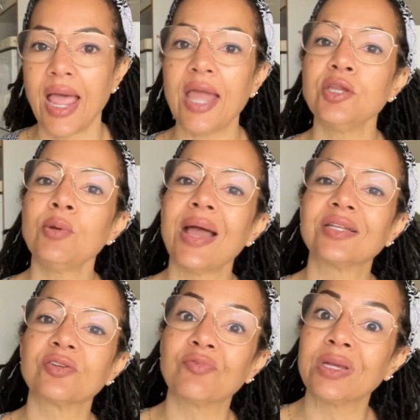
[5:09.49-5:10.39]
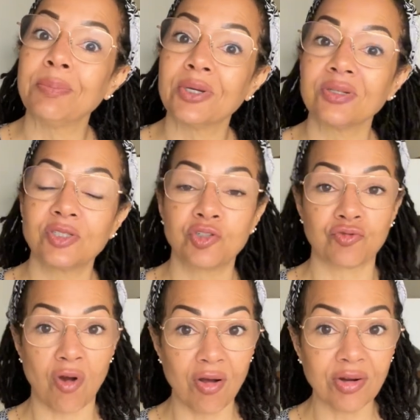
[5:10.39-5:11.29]
and you had to rebuild
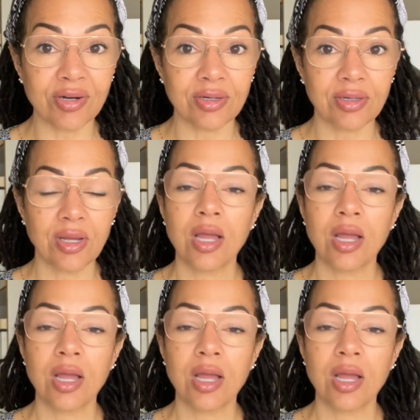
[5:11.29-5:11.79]
stronger,